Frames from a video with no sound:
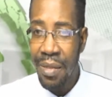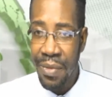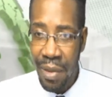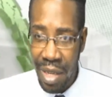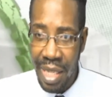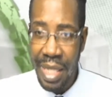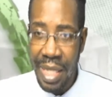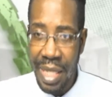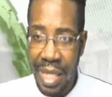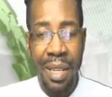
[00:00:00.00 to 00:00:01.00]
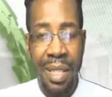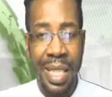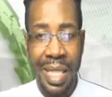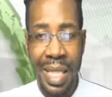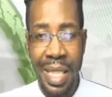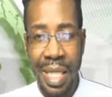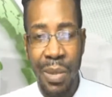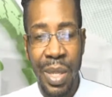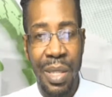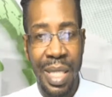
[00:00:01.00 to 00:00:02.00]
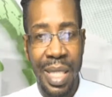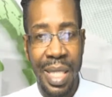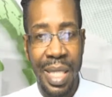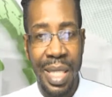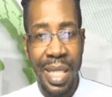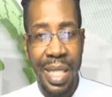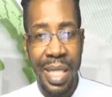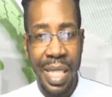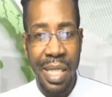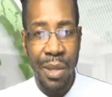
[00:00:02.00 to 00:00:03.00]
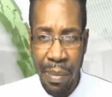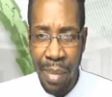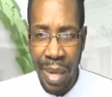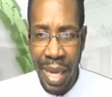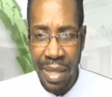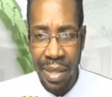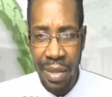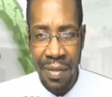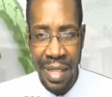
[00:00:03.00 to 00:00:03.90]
Foisted on this nation. We continue to deal with the impacts of that.